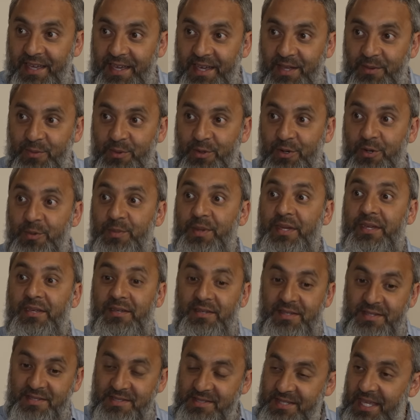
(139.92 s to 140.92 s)
and we're going to
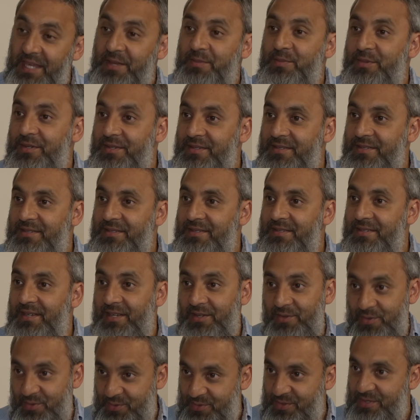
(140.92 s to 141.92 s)
make a statement.
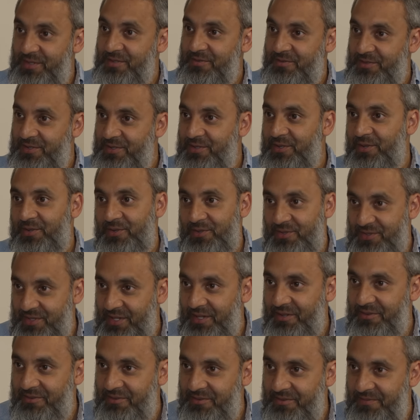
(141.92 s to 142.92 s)
And you've seen the video
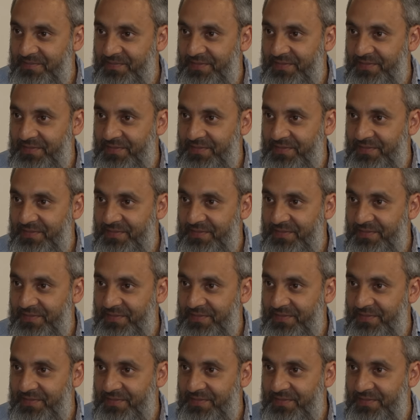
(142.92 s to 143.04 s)
yourself.